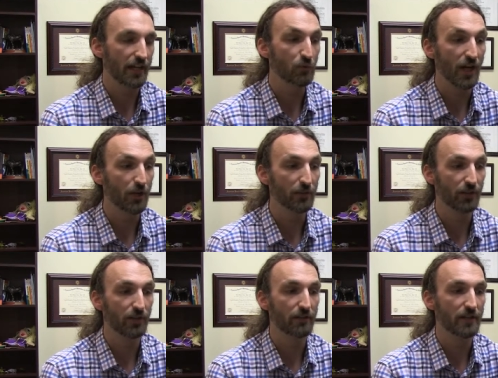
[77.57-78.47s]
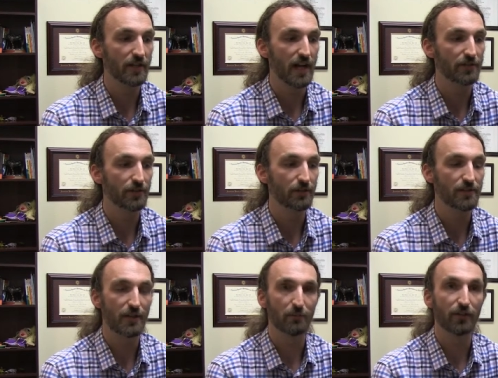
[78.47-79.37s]
in Wyoming are not too
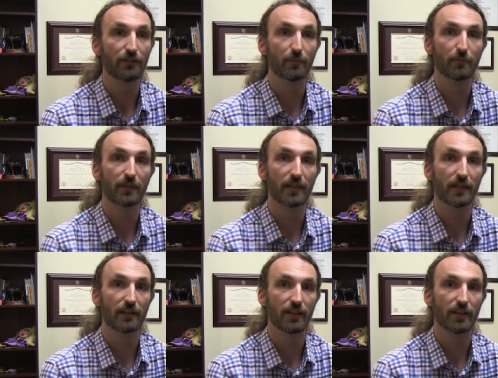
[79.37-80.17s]
dissimilar from the,